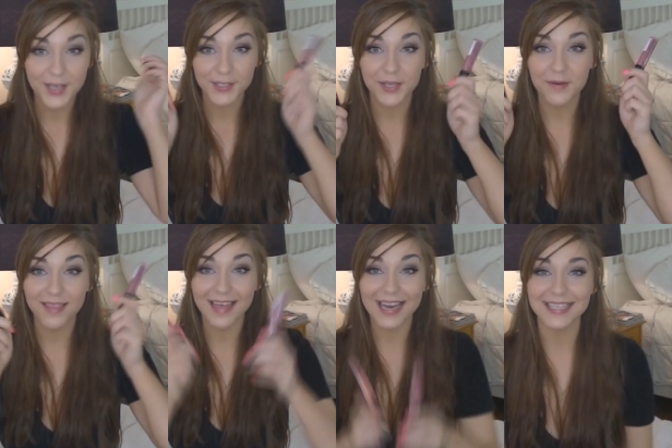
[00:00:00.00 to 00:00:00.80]
So
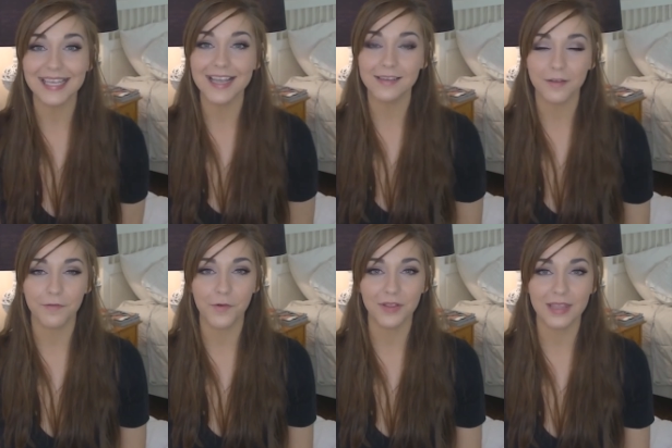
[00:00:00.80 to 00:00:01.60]
that is it
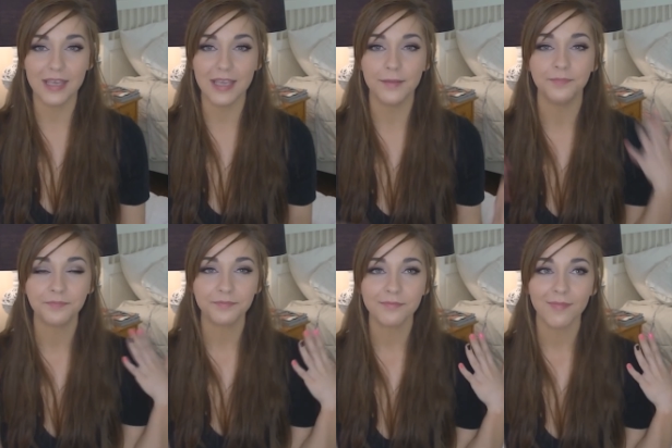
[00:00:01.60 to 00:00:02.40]
for the
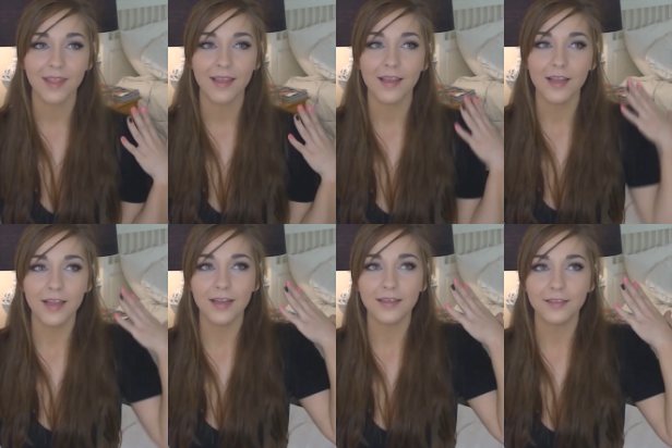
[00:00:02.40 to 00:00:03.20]

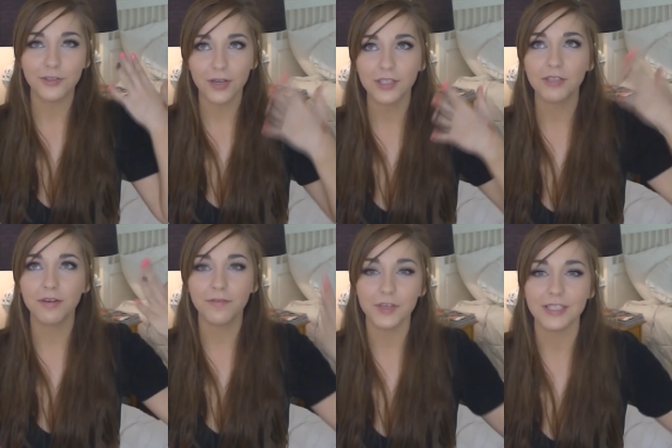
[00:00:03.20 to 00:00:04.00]

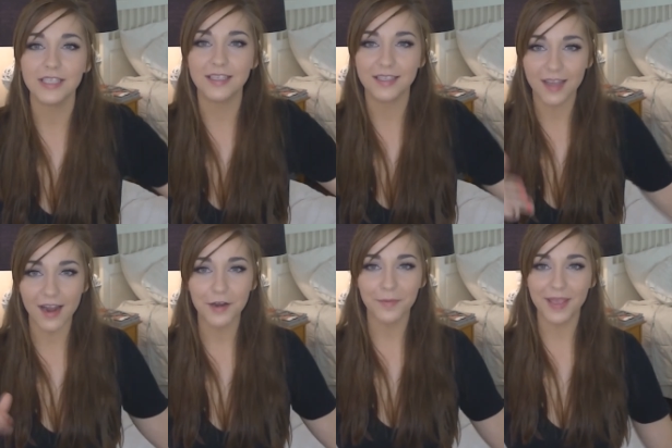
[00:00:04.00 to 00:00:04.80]
Drugstore versus
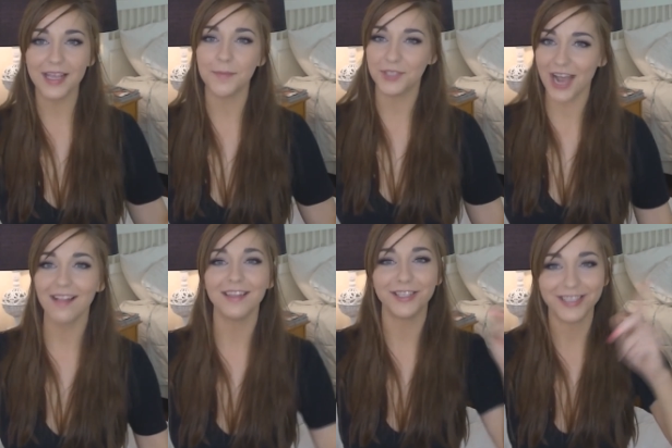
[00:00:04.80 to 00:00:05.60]
Designer Makeup
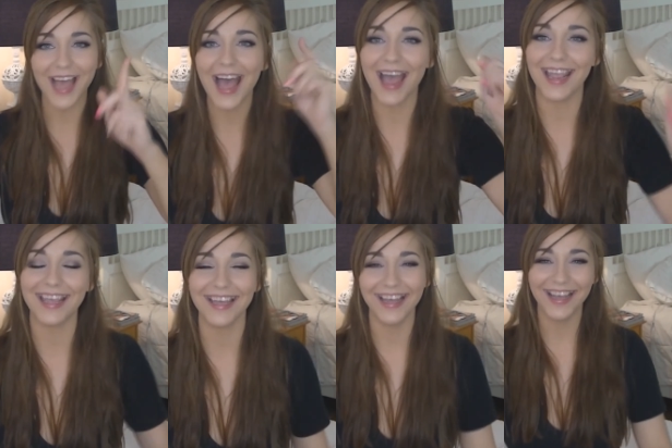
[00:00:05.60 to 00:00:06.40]
Challenge
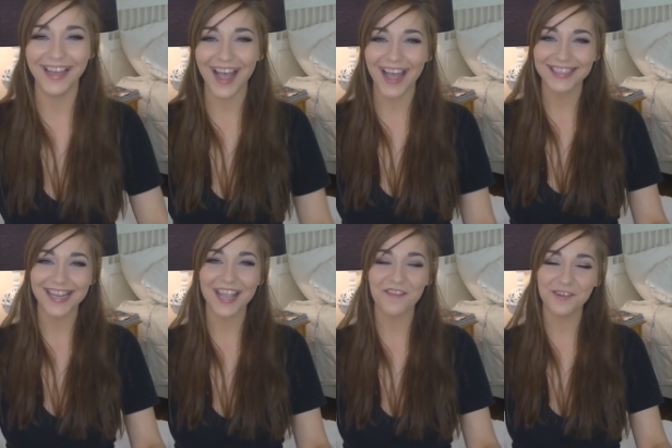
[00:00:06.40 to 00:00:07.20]
tag. I
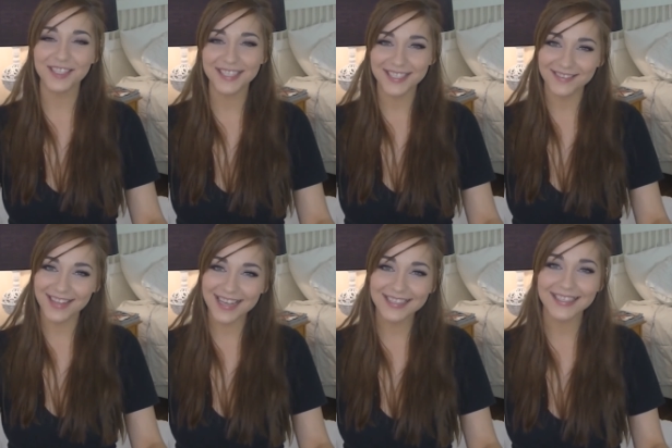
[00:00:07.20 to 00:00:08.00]
tag everyone to do
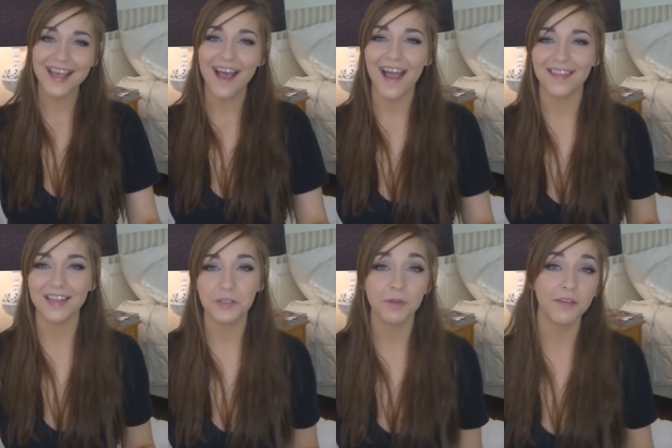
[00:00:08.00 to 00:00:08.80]
this. I
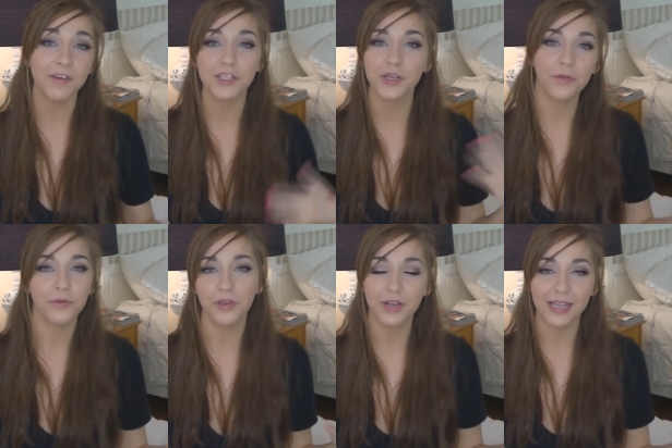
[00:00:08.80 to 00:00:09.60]
think it's really fun to go
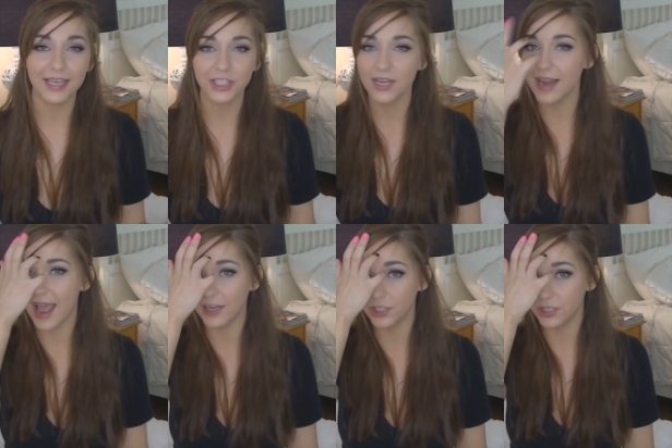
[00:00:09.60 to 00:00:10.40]
through your collection
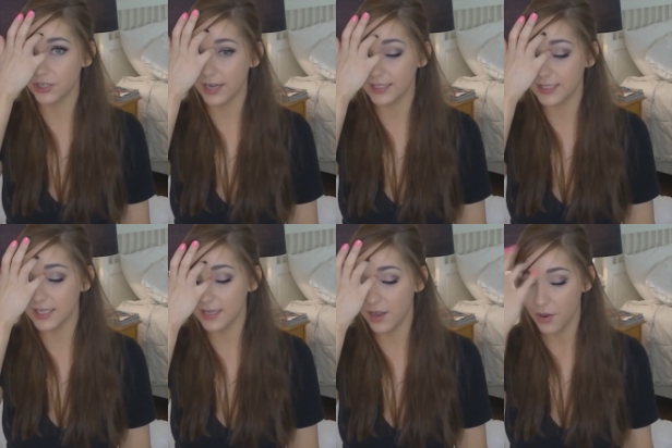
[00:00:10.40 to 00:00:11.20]
and just try and
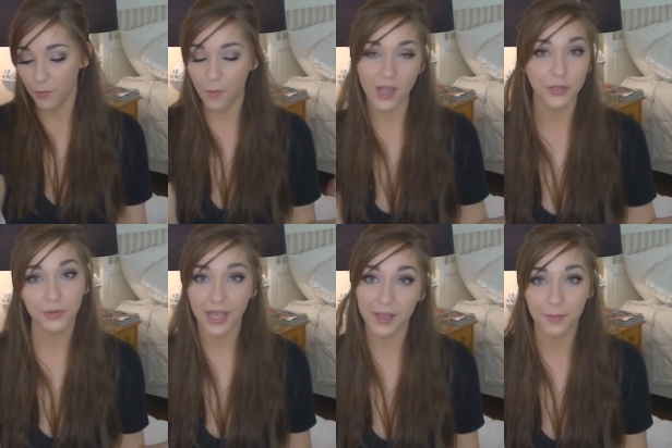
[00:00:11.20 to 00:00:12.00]
see what you
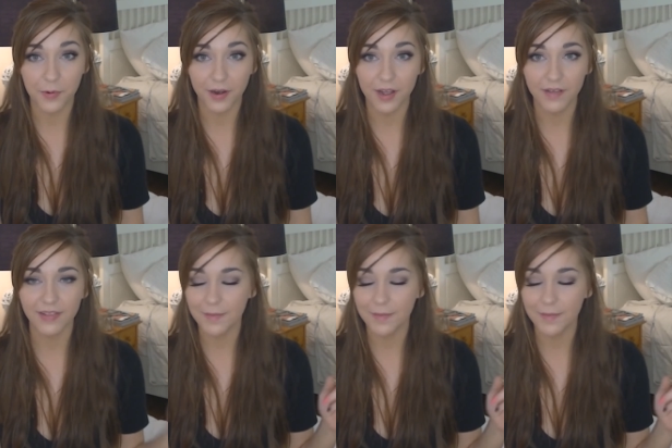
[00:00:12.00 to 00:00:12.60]
like more of.